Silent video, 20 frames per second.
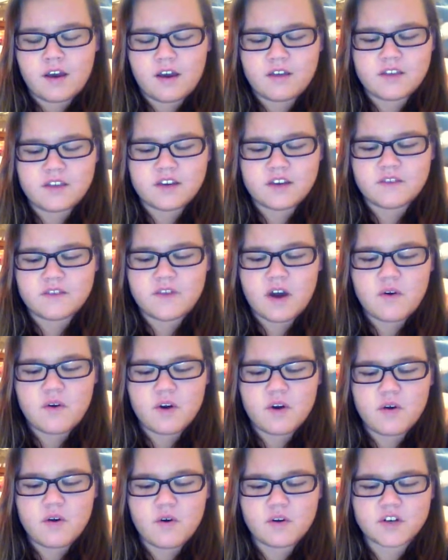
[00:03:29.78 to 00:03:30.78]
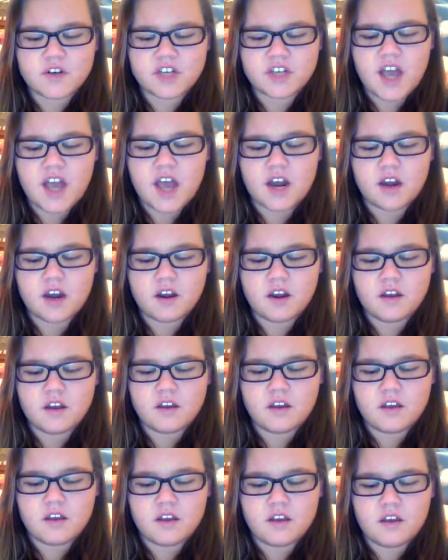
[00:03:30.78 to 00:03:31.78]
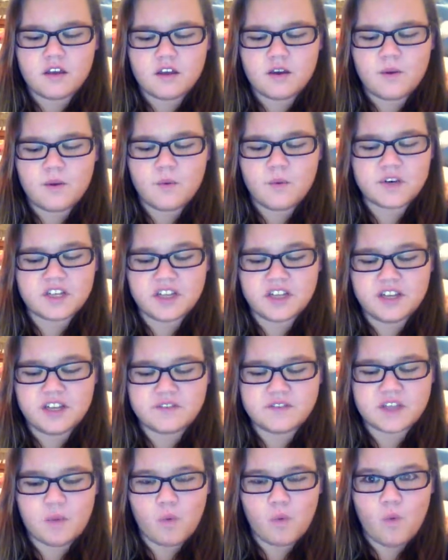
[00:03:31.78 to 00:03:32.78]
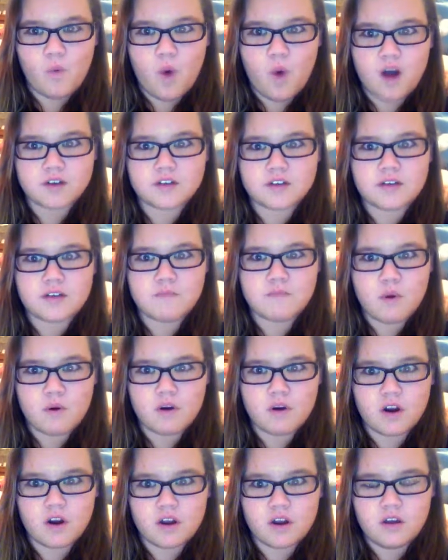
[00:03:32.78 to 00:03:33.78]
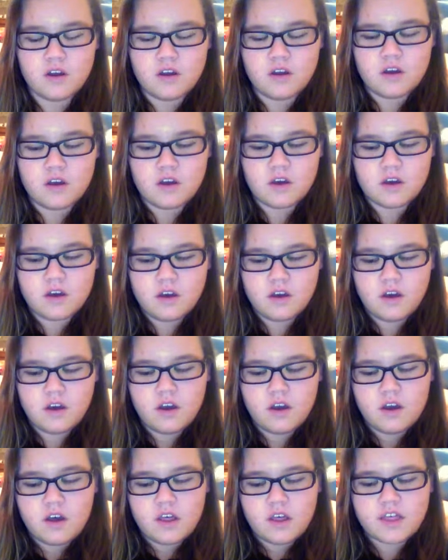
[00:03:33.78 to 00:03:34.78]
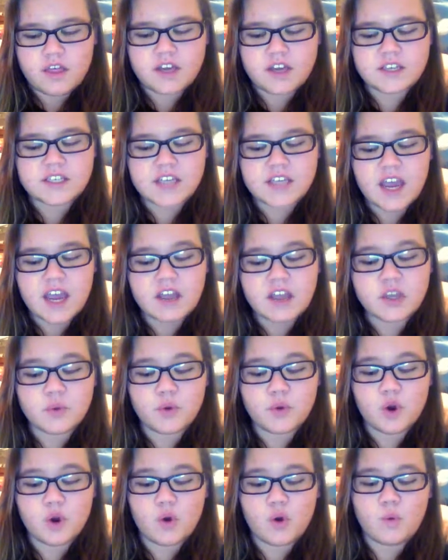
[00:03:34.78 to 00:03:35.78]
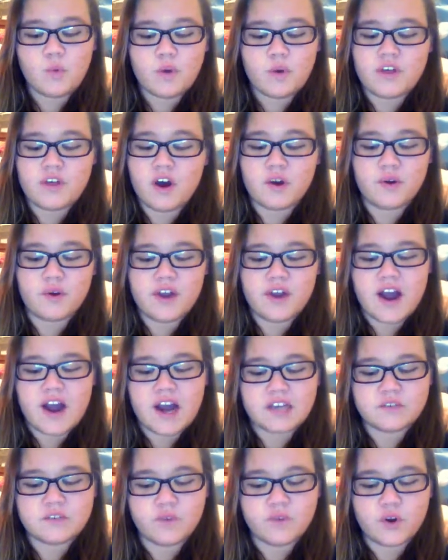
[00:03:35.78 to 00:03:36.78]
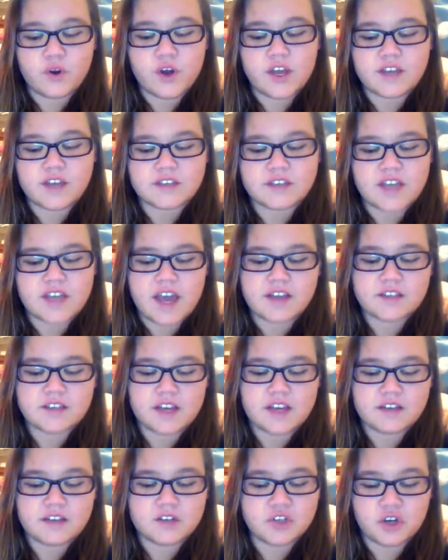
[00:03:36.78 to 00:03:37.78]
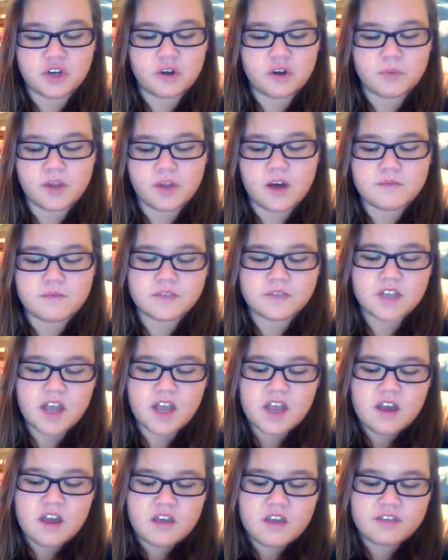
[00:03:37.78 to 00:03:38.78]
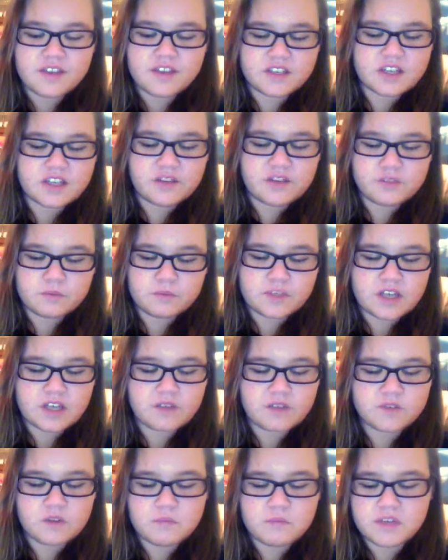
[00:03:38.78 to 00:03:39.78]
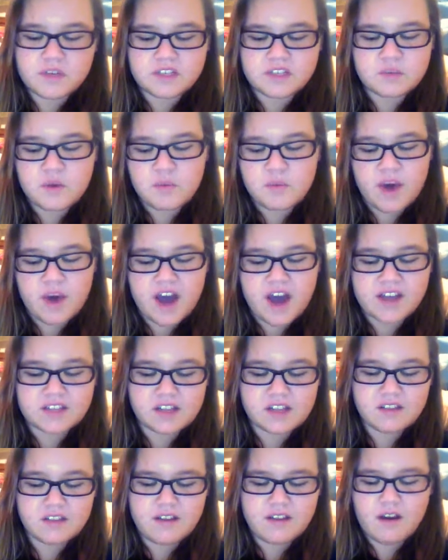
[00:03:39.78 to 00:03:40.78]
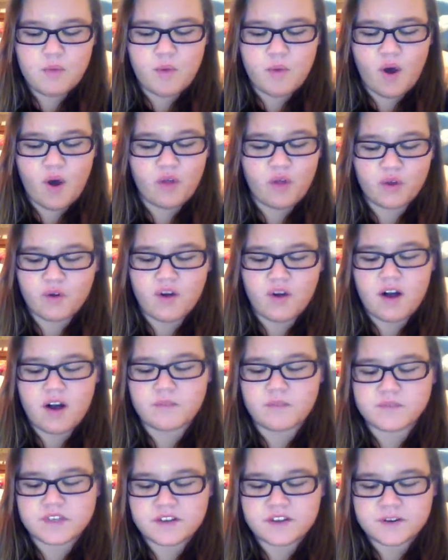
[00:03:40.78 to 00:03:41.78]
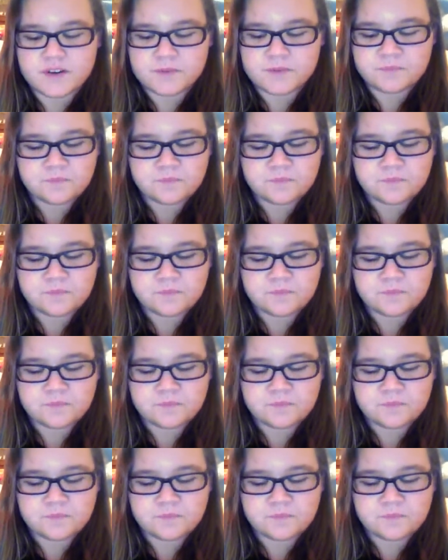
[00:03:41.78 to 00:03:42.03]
And then devour a Cornish hen, which leaves them wanting more. They scan the room with hungry eyes for cookies, cakes, and sugar plums. They stuff themselves with mincemeat pies and lick up all the crumbs.